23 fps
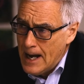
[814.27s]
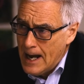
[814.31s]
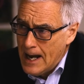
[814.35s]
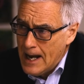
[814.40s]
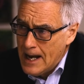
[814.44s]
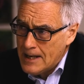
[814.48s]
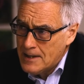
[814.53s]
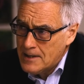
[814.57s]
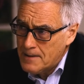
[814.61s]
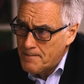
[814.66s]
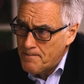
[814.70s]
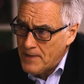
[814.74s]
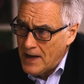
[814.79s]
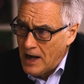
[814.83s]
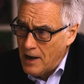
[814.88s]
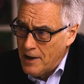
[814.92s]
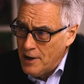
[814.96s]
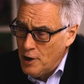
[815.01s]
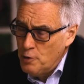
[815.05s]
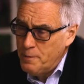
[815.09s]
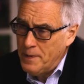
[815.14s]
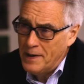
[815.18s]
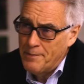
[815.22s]
And
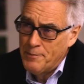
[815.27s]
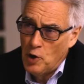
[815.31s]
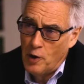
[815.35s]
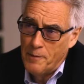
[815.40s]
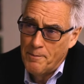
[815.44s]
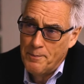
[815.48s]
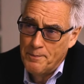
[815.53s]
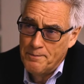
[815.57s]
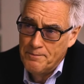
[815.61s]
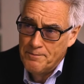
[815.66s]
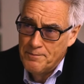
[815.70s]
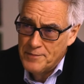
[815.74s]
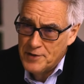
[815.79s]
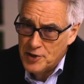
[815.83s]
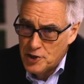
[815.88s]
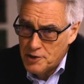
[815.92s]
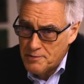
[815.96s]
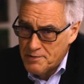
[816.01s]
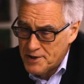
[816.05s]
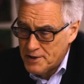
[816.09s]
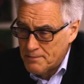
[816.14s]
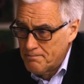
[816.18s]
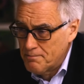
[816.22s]
I hope I'm not
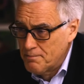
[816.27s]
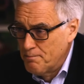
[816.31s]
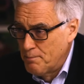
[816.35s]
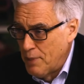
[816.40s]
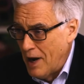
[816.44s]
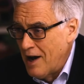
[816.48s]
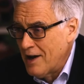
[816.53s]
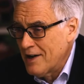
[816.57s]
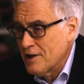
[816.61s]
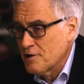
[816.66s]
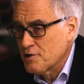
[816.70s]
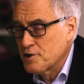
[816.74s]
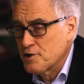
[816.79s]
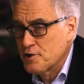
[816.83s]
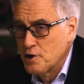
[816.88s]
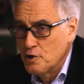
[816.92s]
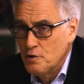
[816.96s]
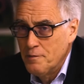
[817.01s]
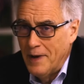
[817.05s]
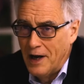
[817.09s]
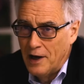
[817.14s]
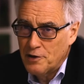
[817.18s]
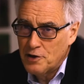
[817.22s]
biased
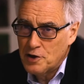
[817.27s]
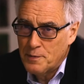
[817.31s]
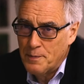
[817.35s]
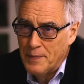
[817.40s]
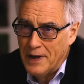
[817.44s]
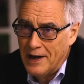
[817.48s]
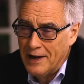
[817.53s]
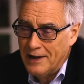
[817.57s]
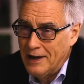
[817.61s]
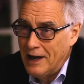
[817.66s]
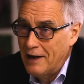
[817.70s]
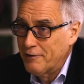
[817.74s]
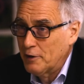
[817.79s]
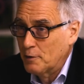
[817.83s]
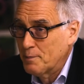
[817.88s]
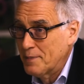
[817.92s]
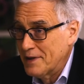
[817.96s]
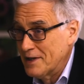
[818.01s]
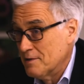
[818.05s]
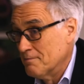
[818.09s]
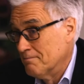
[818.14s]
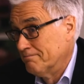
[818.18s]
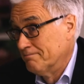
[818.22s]
too much by having
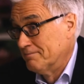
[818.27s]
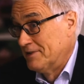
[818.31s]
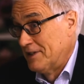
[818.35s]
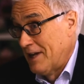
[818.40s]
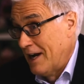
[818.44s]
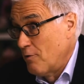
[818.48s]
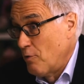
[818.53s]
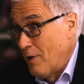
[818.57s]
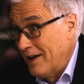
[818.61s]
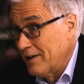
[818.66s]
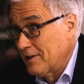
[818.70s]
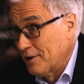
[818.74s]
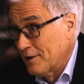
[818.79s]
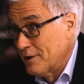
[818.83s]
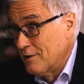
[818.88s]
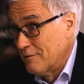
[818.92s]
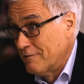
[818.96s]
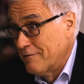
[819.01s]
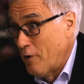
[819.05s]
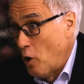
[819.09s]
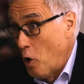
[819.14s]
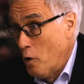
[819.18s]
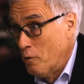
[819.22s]
been directly
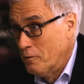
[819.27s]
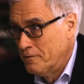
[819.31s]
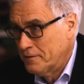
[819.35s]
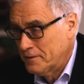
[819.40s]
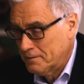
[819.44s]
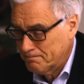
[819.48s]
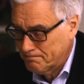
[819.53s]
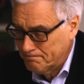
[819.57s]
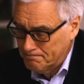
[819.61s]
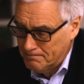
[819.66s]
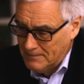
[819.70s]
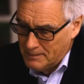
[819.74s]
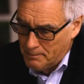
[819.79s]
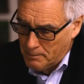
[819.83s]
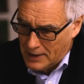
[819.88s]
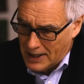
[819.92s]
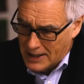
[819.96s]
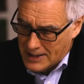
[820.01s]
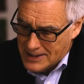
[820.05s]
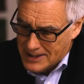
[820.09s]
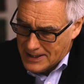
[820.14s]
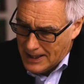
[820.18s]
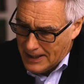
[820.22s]
involved
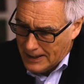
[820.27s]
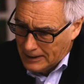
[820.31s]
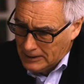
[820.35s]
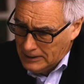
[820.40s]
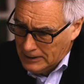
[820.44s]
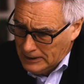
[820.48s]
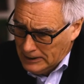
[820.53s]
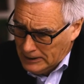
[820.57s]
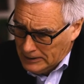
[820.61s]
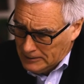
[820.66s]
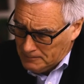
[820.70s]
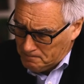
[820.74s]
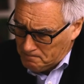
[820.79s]
by saying,